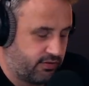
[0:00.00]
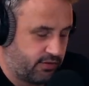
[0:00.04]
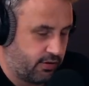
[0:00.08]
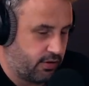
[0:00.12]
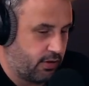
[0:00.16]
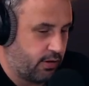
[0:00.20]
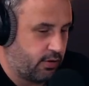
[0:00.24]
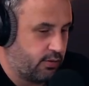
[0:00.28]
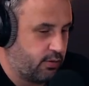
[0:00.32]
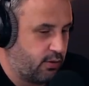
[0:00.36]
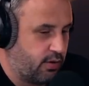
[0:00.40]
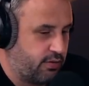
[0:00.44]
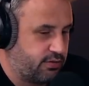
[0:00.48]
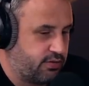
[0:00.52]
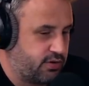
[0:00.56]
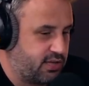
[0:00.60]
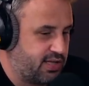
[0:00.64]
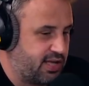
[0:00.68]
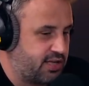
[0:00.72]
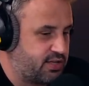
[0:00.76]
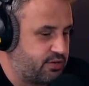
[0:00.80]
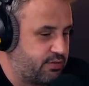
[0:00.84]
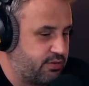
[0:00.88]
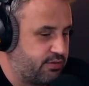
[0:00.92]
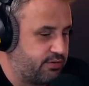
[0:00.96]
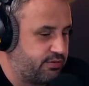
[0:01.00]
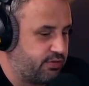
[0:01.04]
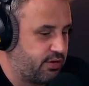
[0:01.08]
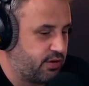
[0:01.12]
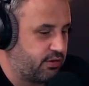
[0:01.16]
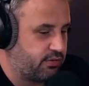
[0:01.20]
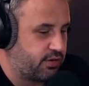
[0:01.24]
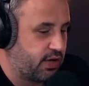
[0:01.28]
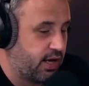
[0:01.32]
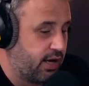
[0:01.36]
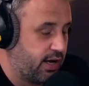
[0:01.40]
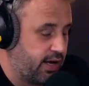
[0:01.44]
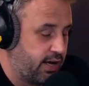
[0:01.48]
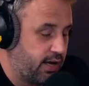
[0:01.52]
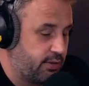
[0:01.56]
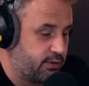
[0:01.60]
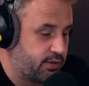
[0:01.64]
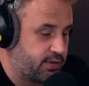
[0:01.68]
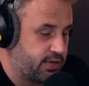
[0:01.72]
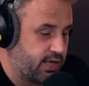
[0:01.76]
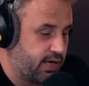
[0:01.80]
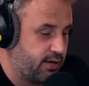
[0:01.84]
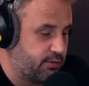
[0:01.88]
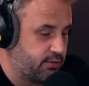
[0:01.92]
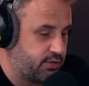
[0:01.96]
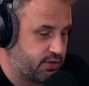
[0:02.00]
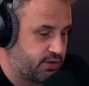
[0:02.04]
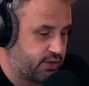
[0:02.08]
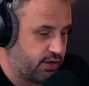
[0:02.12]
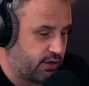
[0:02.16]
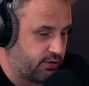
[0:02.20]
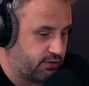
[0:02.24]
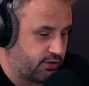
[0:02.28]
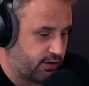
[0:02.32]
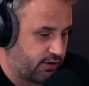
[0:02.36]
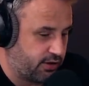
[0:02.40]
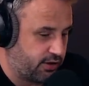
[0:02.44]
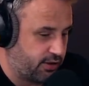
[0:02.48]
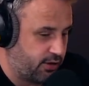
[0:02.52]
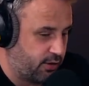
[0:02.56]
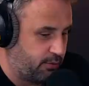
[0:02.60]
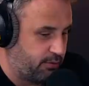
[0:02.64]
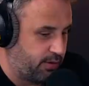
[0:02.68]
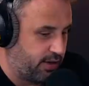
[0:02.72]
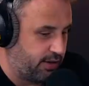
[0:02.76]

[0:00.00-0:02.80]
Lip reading: Don't know, whoever's lesser involved. It was Joe Donoghue,